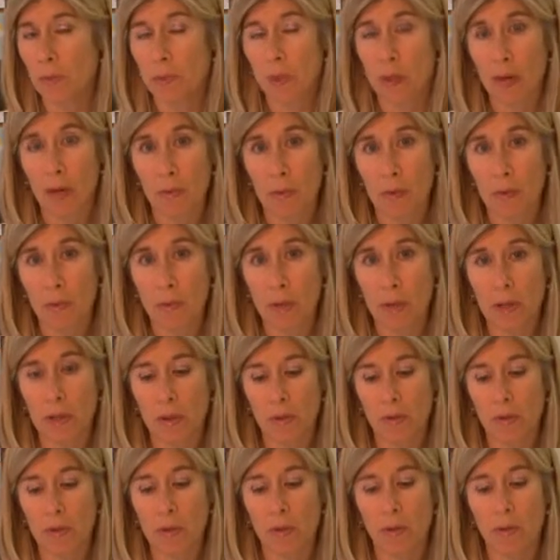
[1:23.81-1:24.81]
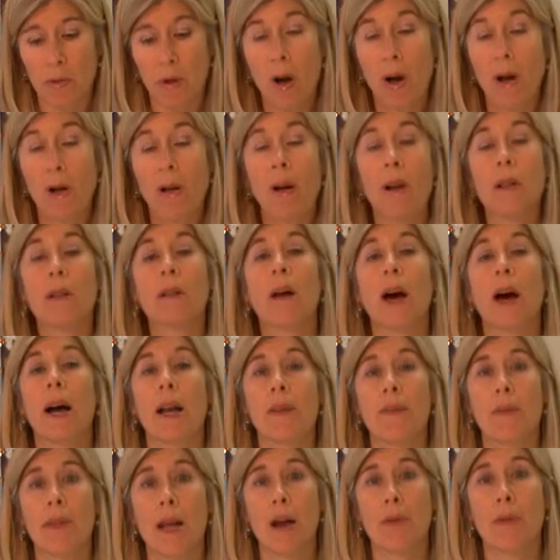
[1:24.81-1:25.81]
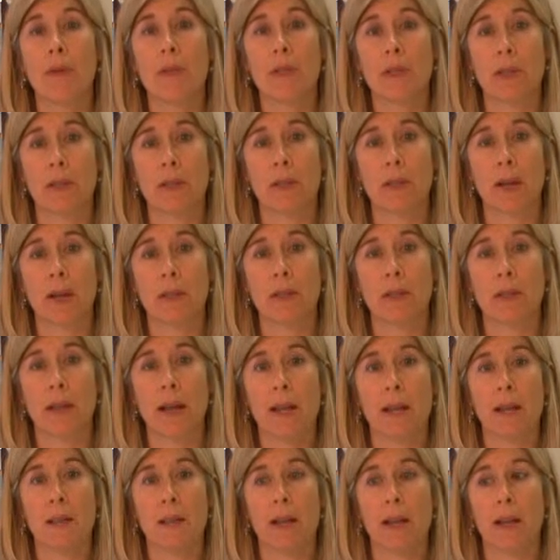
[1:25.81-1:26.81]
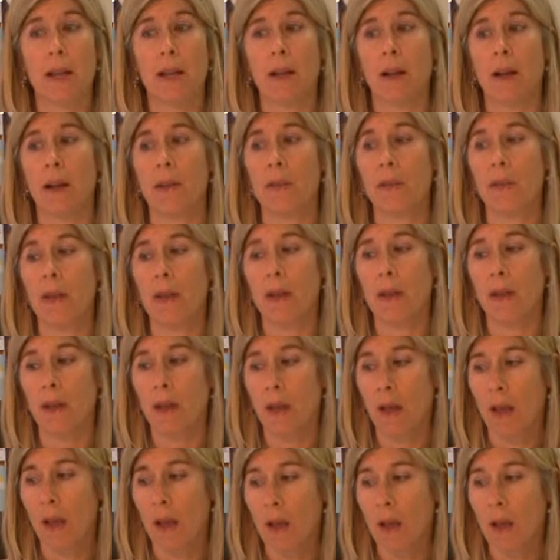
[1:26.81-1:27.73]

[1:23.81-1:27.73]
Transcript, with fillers: What are we going to do? So a, a lot of that was discussed last night, and I think